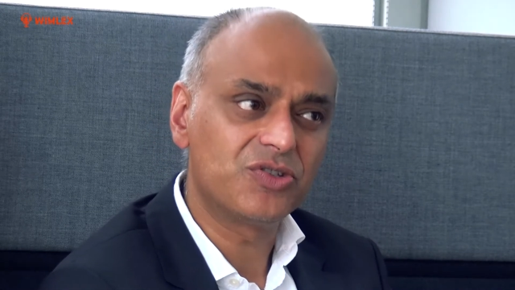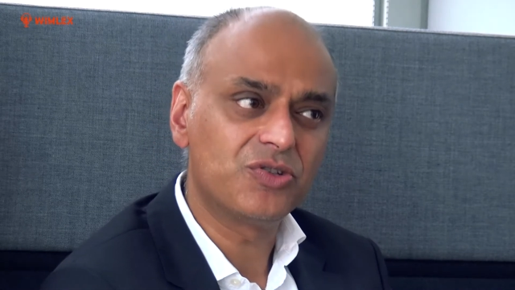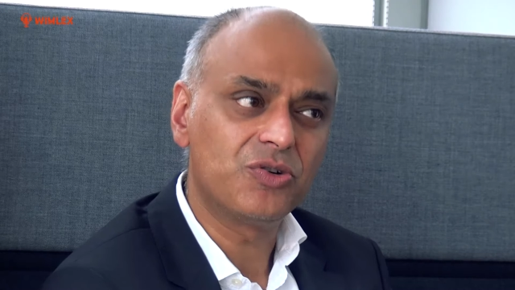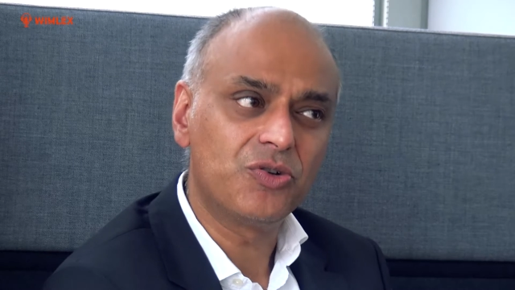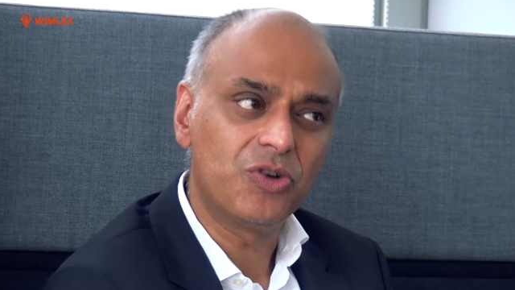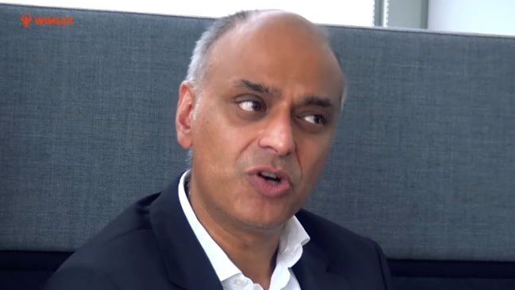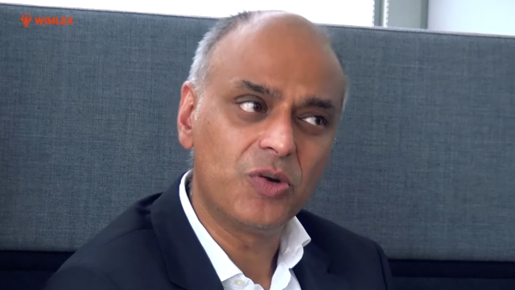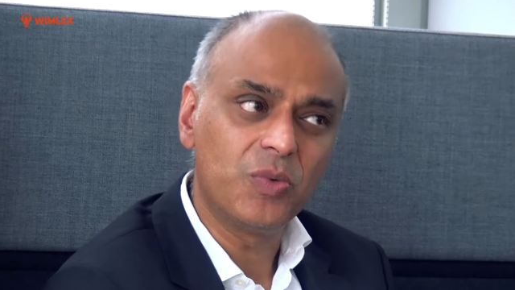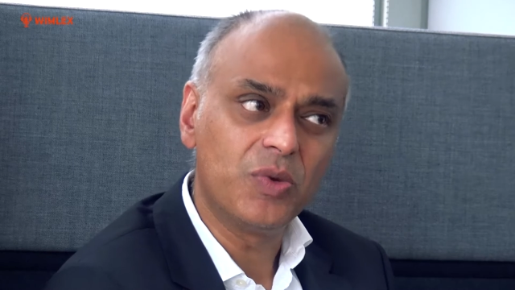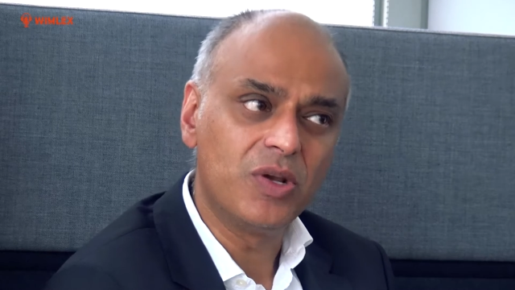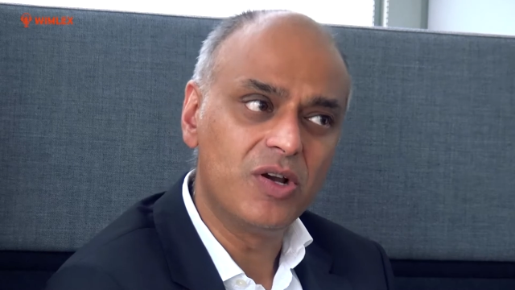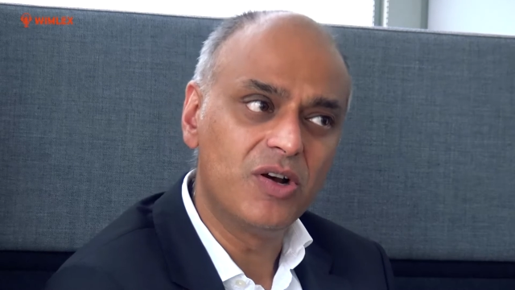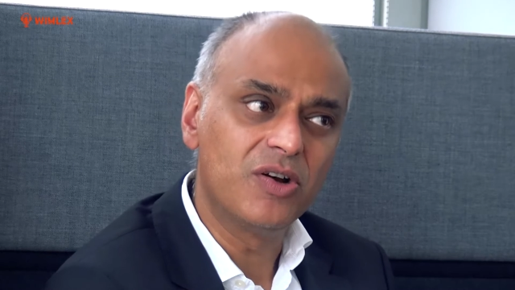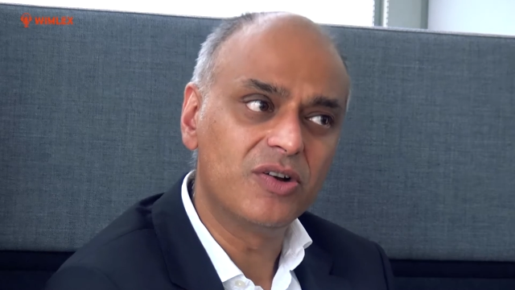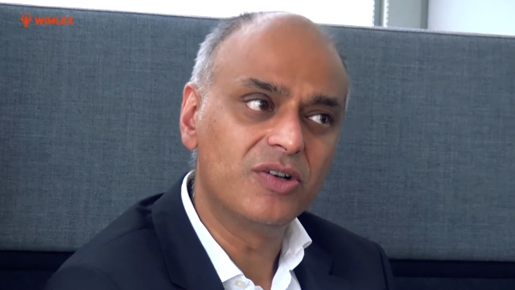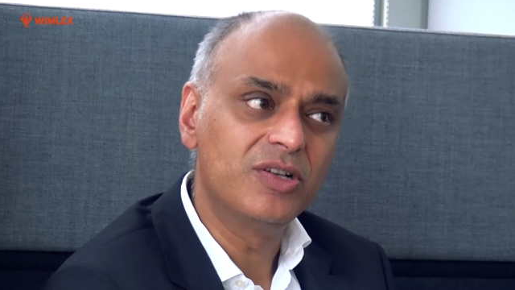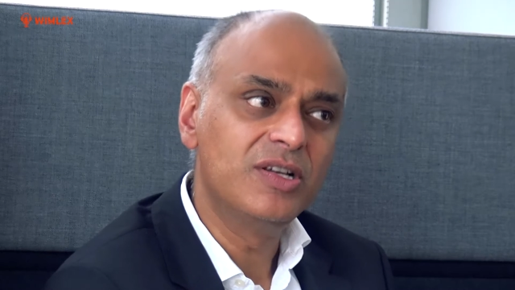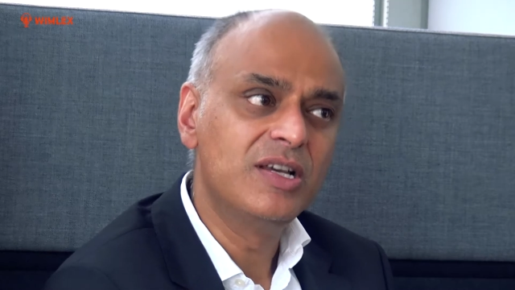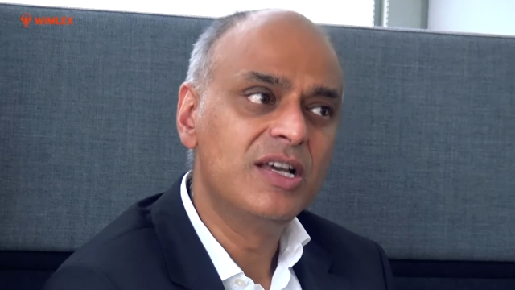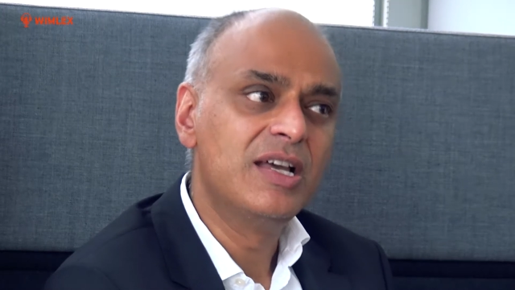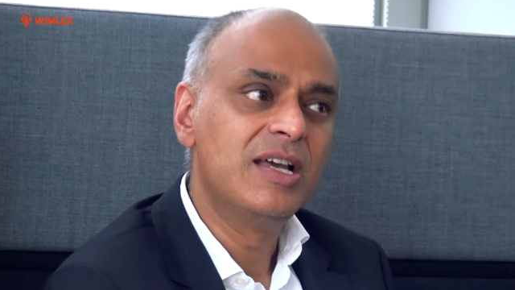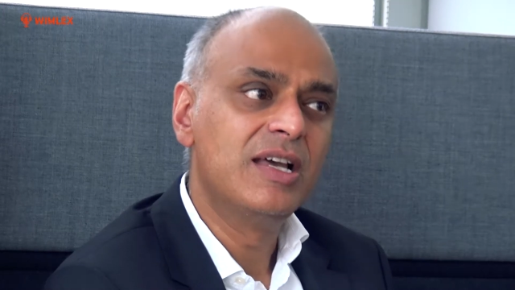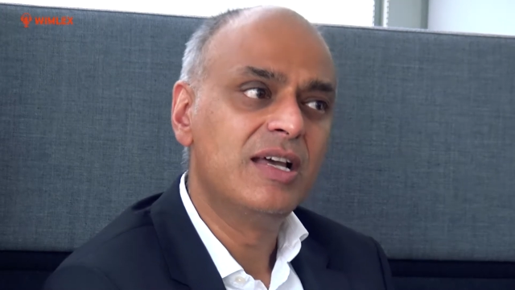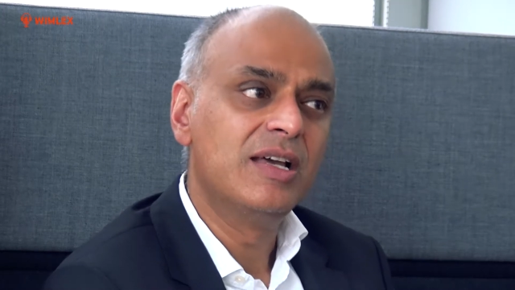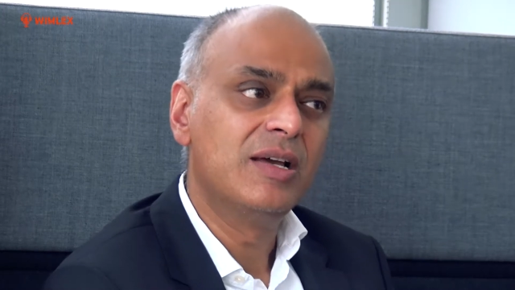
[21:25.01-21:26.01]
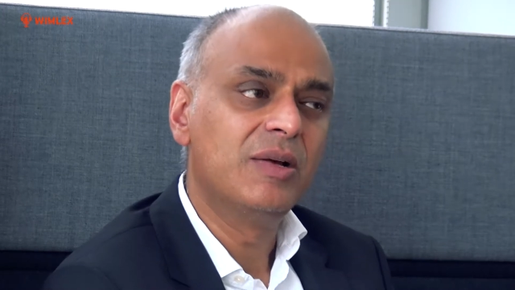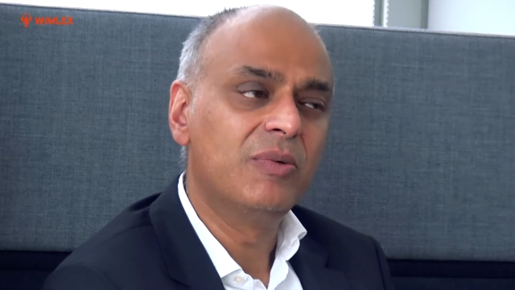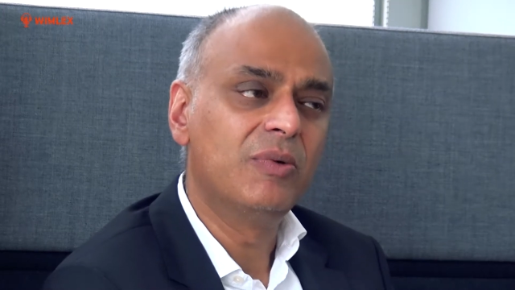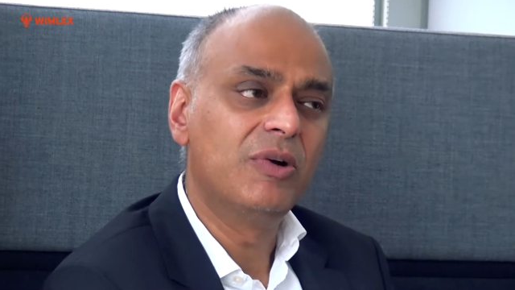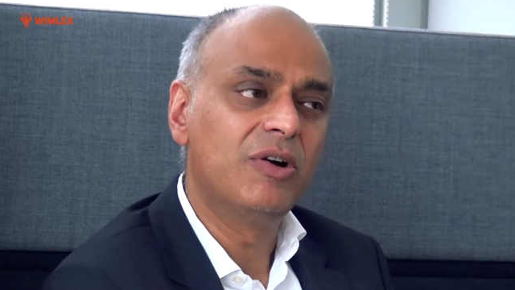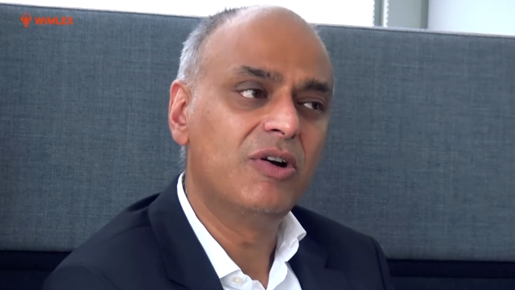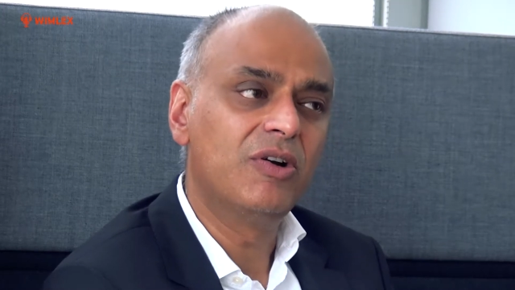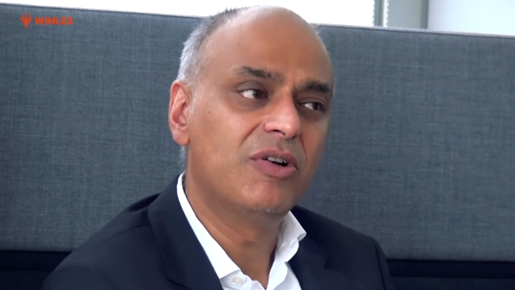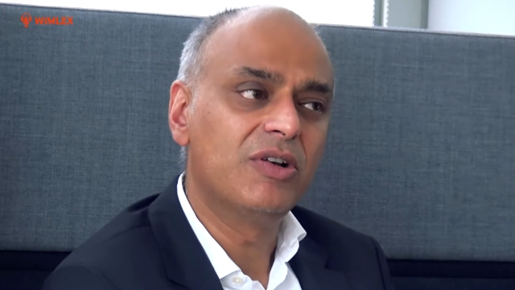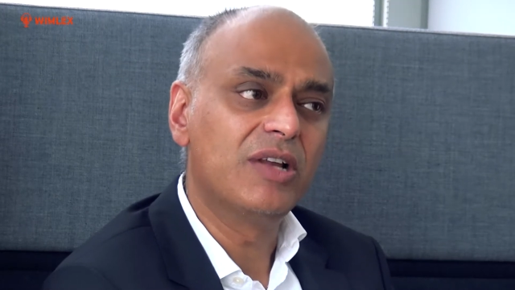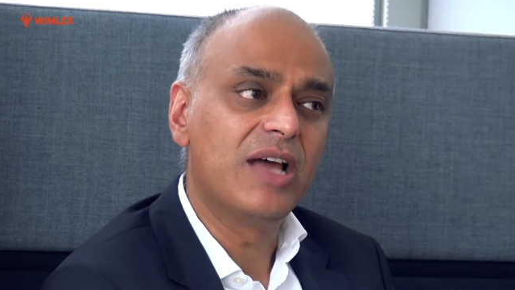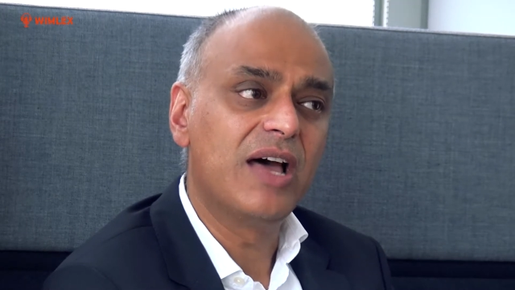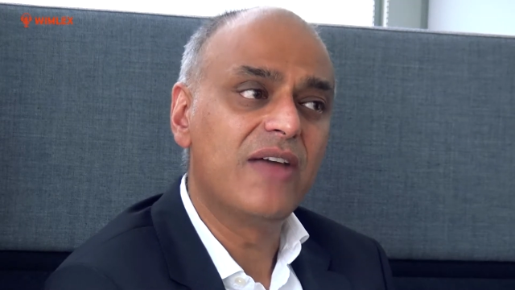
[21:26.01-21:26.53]
story
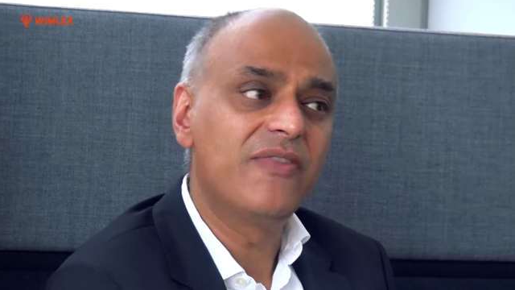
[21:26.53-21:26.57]
we're on,